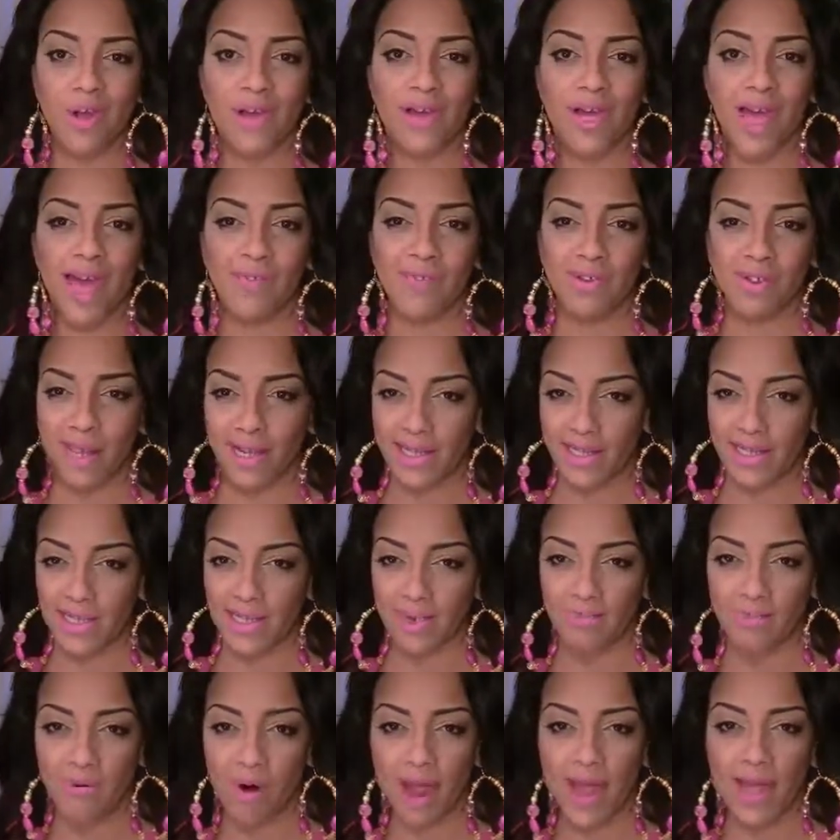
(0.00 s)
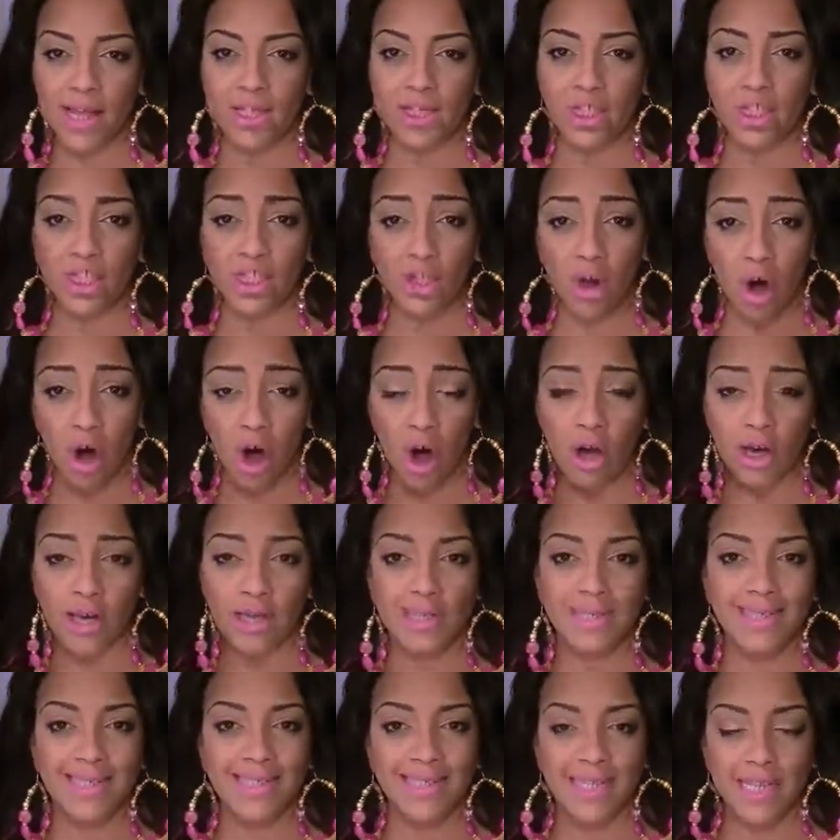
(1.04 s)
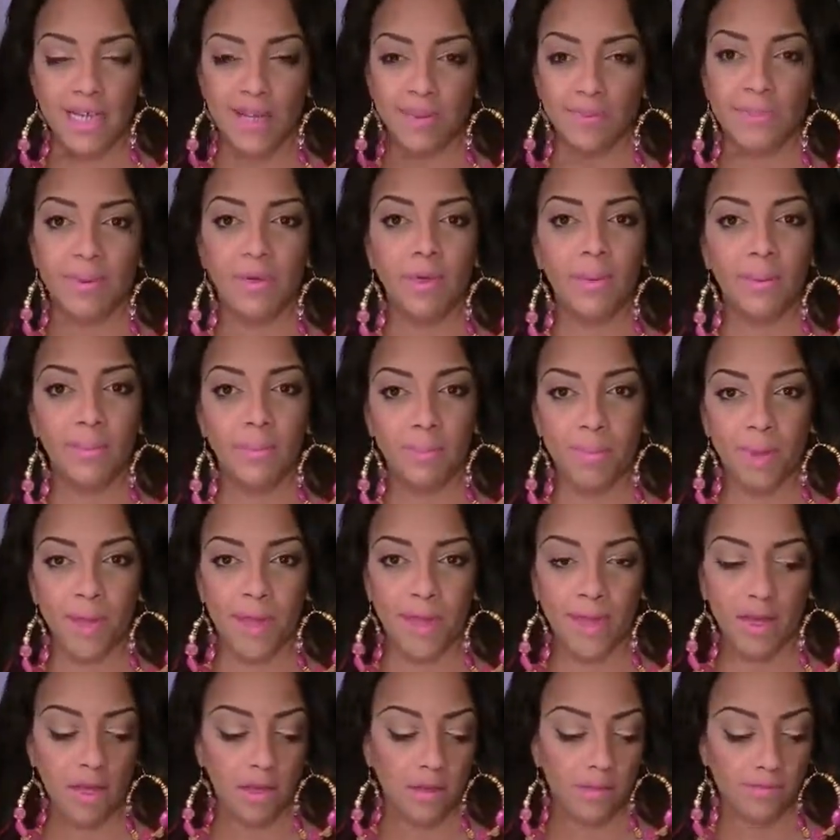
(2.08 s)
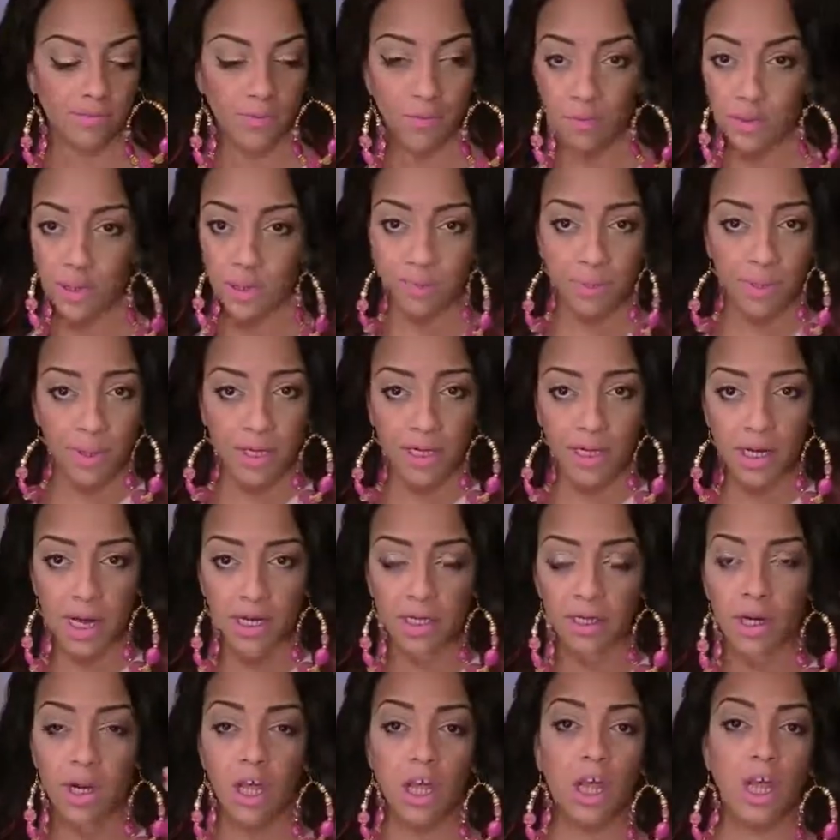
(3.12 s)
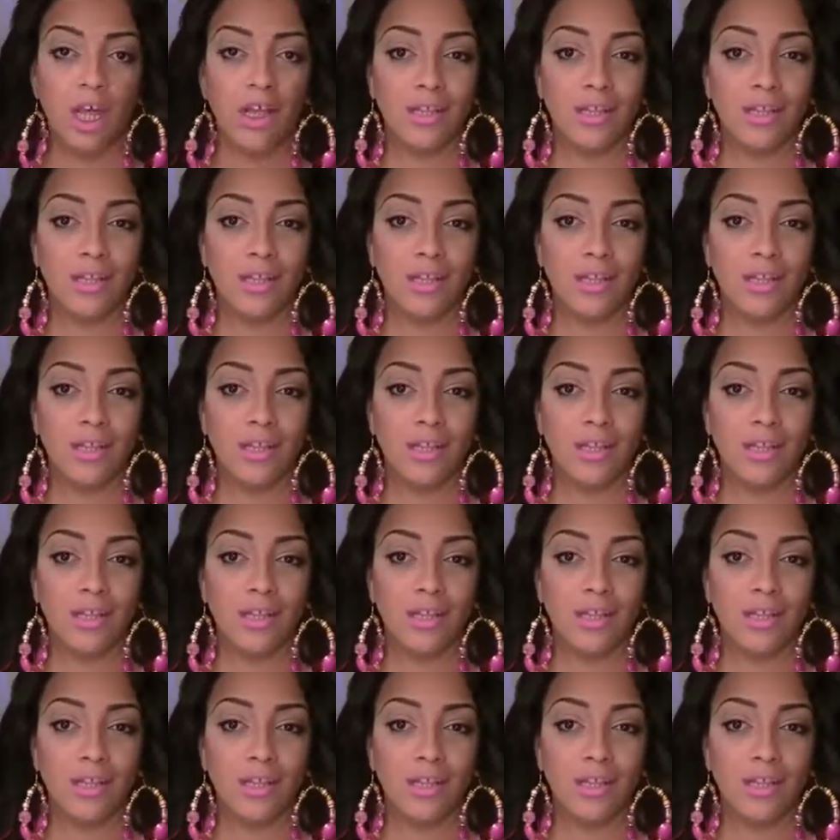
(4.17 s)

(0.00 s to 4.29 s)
It gave it like this bright, dark, deep pink, fuchsia pink color.